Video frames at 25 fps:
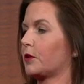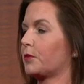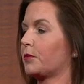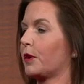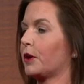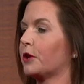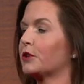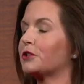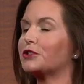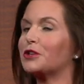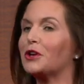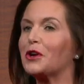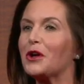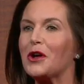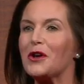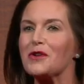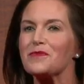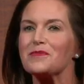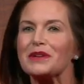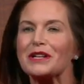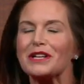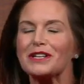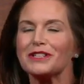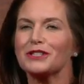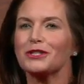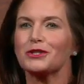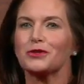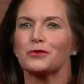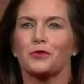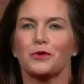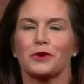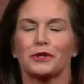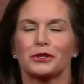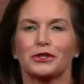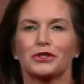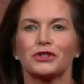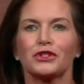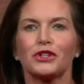approach because it's
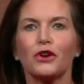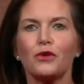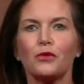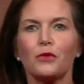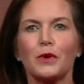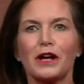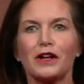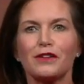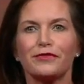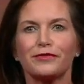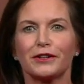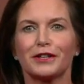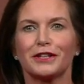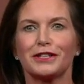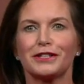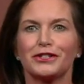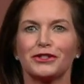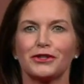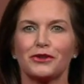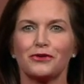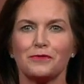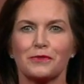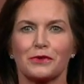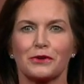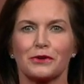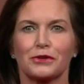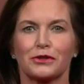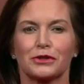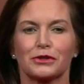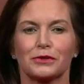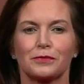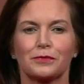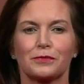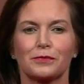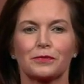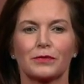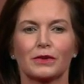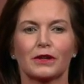worked so well for consumers.
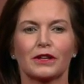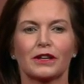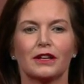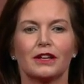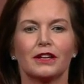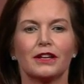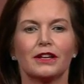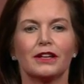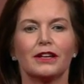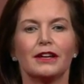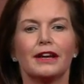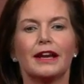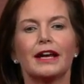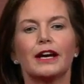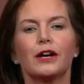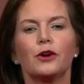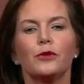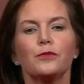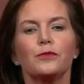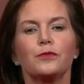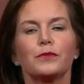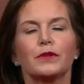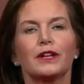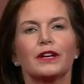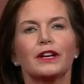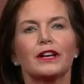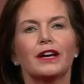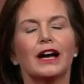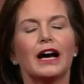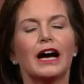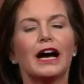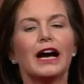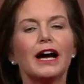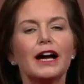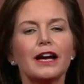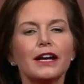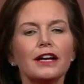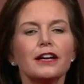Now,
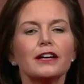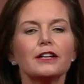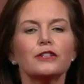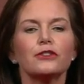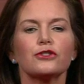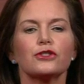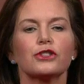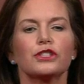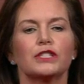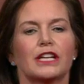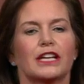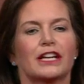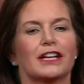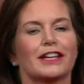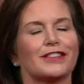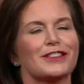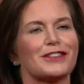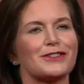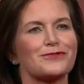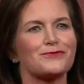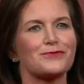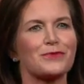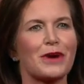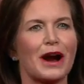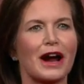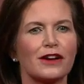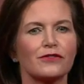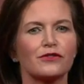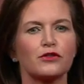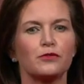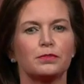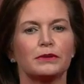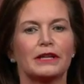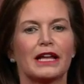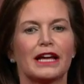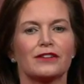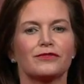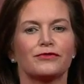I understand that rival
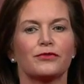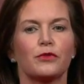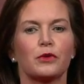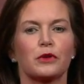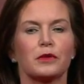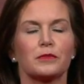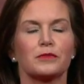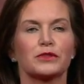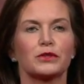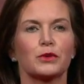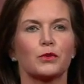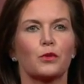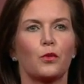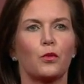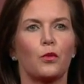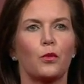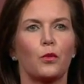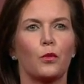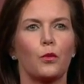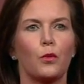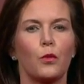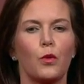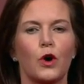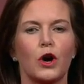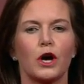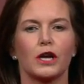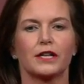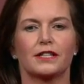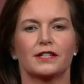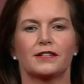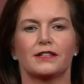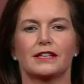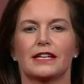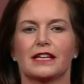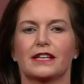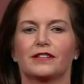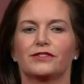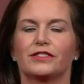platforms want
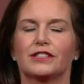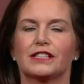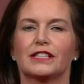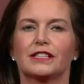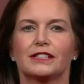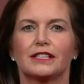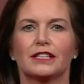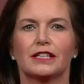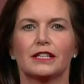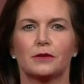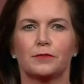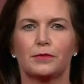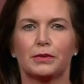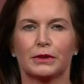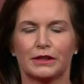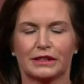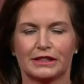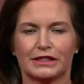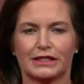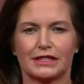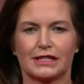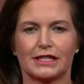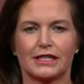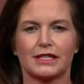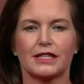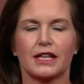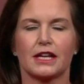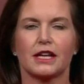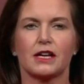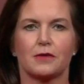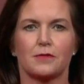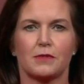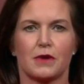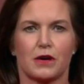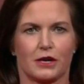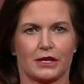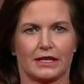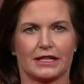the FCC to put its
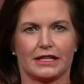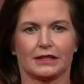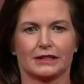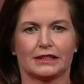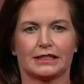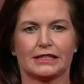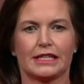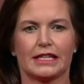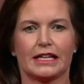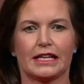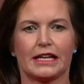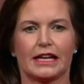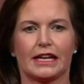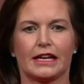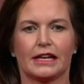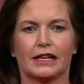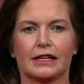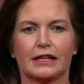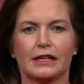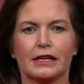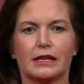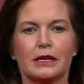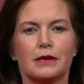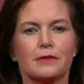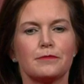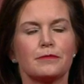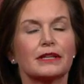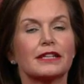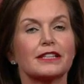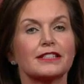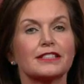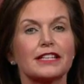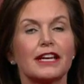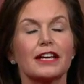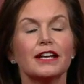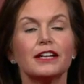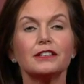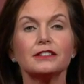thumb on LTE
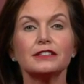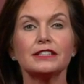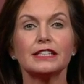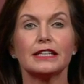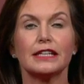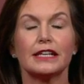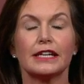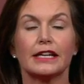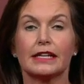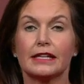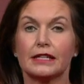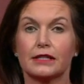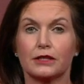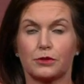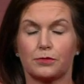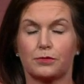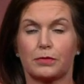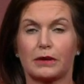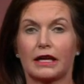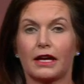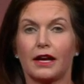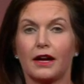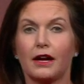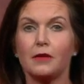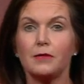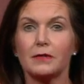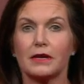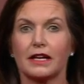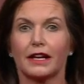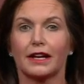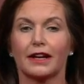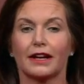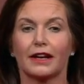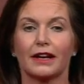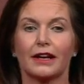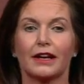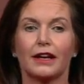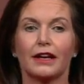because LTE is becoming,